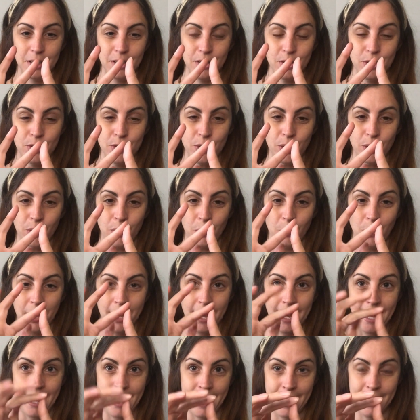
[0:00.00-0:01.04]
to a
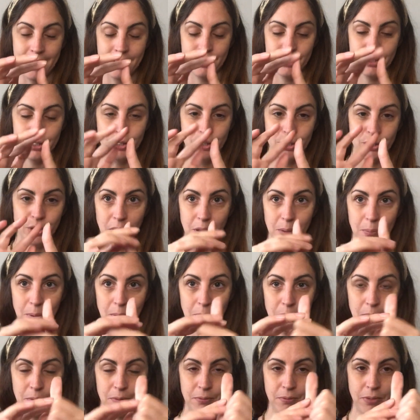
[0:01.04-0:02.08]
hat.
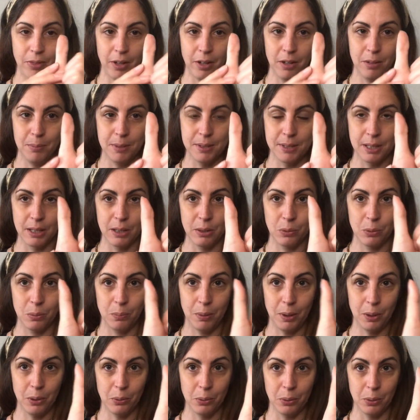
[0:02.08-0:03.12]
Her thumb is a little
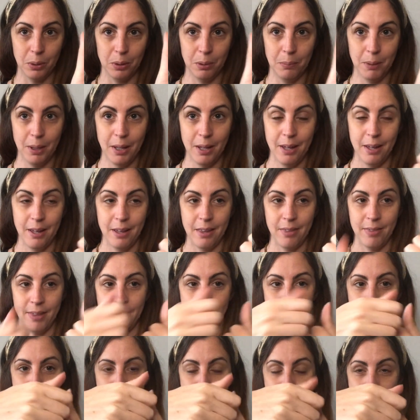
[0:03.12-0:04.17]
pilgrim that
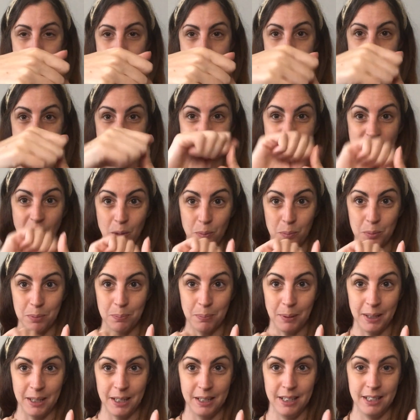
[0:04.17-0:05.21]
has been scalped
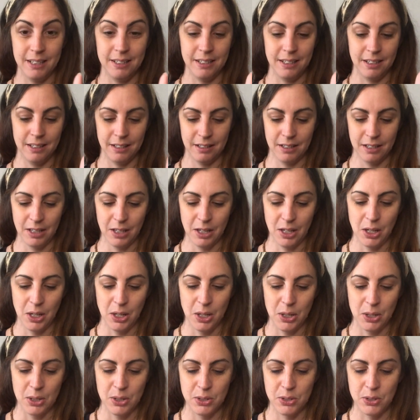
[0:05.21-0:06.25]
by an Indian.
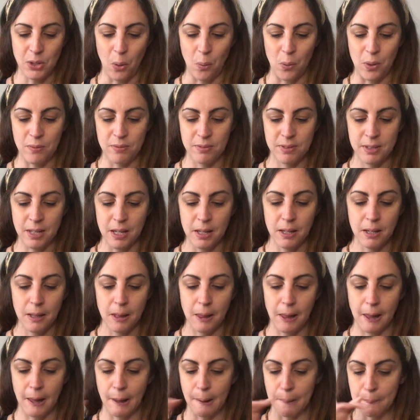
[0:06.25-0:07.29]
So we've
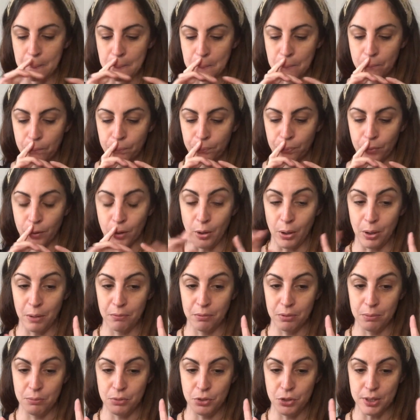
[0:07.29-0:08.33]
suddenly gone
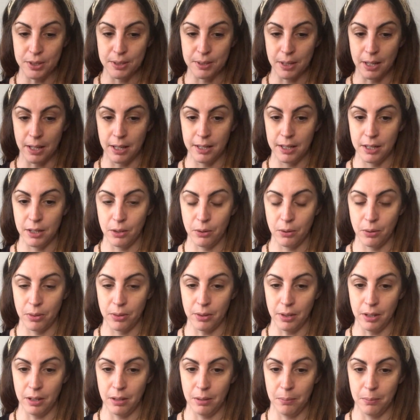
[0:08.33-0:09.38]
from just cutting her
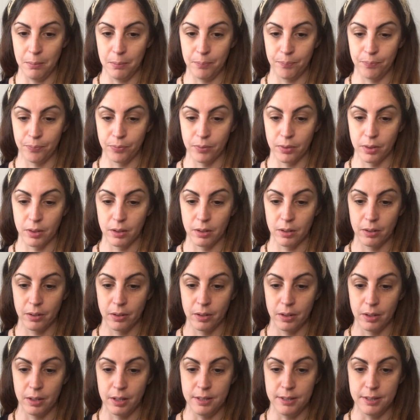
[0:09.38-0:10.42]
thumb
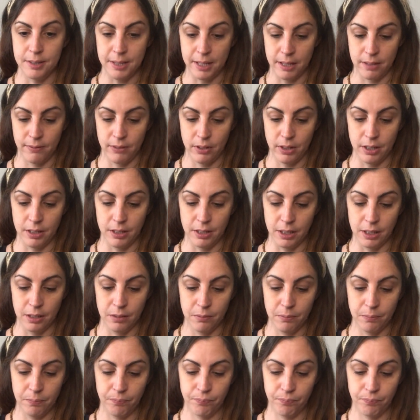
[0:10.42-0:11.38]
instead of an onion